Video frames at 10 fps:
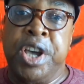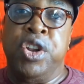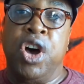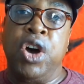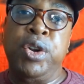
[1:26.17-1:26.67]

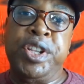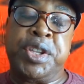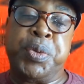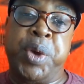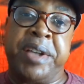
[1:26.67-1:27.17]
Not only
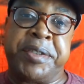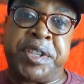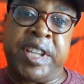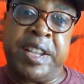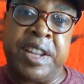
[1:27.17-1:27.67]
did we have to
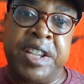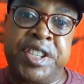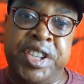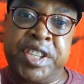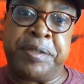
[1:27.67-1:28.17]
stand
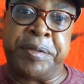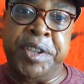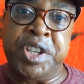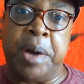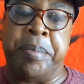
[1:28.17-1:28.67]
6
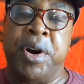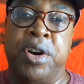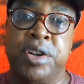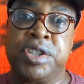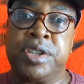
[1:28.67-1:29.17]
feet
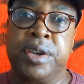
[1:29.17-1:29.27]
apart,